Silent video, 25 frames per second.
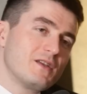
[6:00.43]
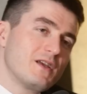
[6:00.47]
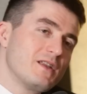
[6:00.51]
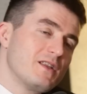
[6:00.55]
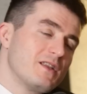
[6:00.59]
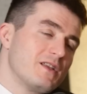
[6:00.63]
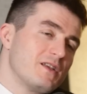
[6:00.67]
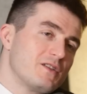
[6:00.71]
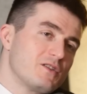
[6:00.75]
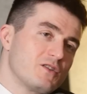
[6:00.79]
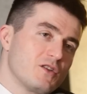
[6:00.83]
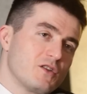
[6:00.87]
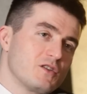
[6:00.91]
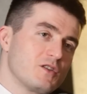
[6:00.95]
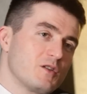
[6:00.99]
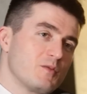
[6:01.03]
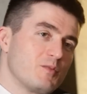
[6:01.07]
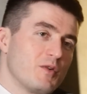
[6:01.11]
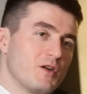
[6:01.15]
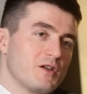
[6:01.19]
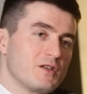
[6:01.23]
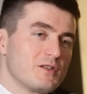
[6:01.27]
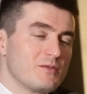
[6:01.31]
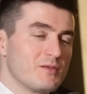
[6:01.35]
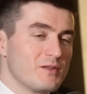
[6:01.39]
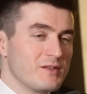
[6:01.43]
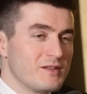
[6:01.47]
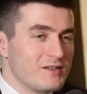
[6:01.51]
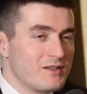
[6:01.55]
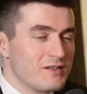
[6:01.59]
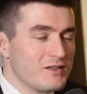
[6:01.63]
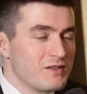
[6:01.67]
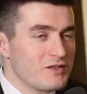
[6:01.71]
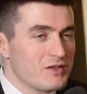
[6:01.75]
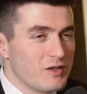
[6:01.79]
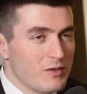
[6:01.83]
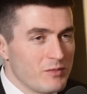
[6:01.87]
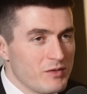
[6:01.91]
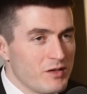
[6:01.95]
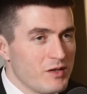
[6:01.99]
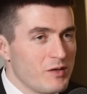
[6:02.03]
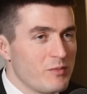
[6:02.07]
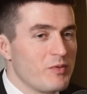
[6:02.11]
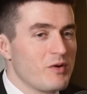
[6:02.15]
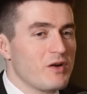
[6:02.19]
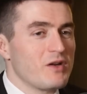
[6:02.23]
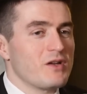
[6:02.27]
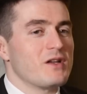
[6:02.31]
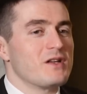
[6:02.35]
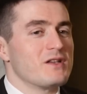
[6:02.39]
I think it's also possible. There's something
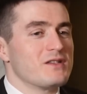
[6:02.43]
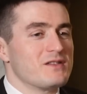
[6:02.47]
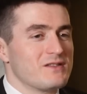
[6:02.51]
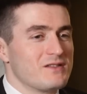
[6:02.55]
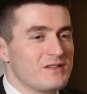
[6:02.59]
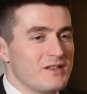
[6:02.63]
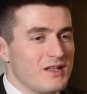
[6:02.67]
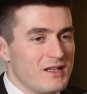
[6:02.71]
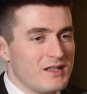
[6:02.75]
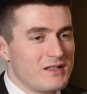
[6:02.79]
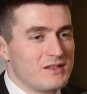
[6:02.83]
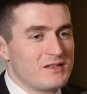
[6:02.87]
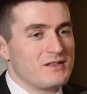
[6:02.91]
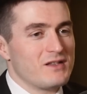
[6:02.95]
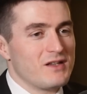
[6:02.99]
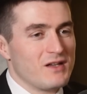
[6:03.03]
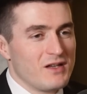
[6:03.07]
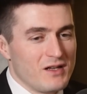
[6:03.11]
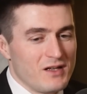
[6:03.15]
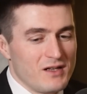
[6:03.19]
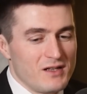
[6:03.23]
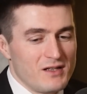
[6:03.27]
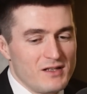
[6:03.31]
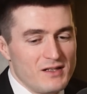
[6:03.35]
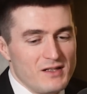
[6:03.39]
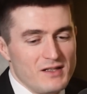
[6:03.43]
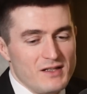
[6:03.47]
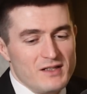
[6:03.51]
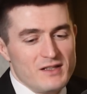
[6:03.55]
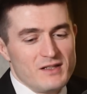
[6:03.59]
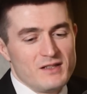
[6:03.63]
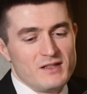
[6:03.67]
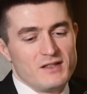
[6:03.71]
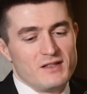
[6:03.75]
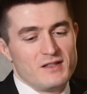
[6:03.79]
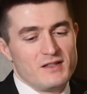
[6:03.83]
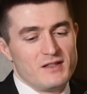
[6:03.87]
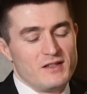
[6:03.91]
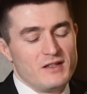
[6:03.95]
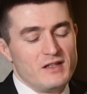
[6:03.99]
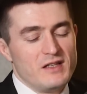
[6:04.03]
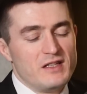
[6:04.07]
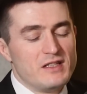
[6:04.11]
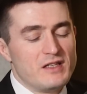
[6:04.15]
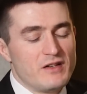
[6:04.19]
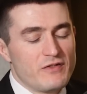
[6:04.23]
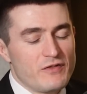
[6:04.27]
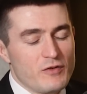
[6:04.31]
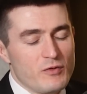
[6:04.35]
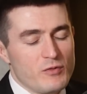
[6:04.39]
about us that uh, in
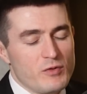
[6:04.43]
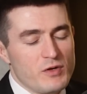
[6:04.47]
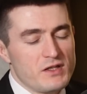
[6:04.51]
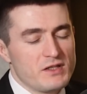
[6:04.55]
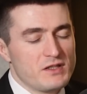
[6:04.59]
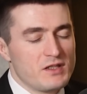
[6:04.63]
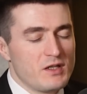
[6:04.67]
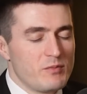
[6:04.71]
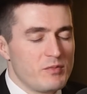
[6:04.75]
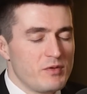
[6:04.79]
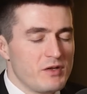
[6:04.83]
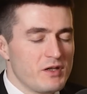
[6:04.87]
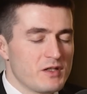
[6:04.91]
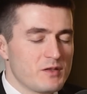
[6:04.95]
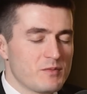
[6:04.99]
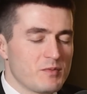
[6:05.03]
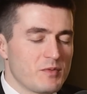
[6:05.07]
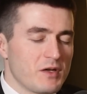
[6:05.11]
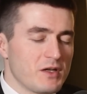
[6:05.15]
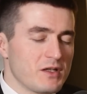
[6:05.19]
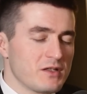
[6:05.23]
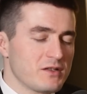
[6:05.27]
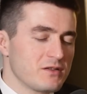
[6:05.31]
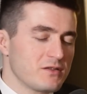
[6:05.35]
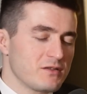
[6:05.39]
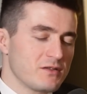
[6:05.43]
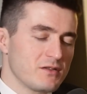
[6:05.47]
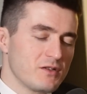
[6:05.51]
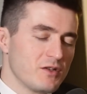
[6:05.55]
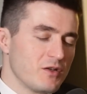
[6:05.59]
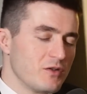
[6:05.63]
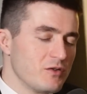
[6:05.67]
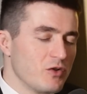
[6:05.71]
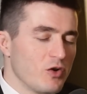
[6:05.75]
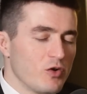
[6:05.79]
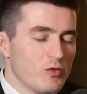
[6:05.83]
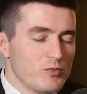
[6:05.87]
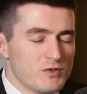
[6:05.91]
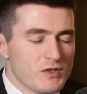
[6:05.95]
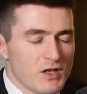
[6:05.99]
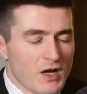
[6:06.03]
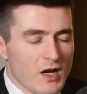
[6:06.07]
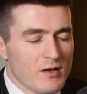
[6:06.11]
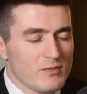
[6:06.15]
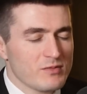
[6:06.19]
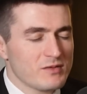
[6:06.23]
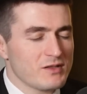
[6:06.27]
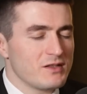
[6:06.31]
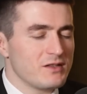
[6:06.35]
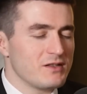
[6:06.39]
different ways could be expressed. You know, Noam
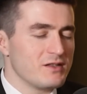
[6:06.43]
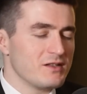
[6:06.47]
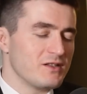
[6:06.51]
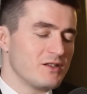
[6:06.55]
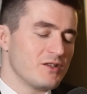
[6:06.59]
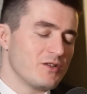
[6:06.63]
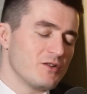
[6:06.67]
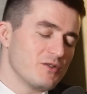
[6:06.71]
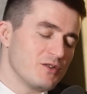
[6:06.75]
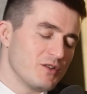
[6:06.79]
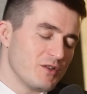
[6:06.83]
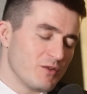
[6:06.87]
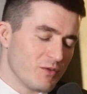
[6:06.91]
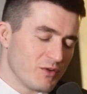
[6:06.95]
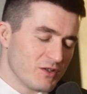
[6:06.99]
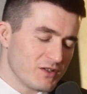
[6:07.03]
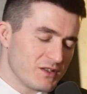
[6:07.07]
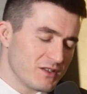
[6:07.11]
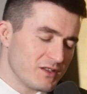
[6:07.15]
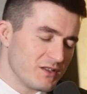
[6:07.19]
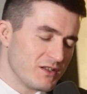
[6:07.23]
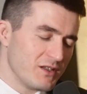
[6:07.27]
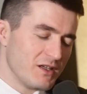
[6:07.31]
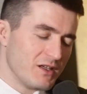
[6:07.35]
Chomsky, you know, he wants to,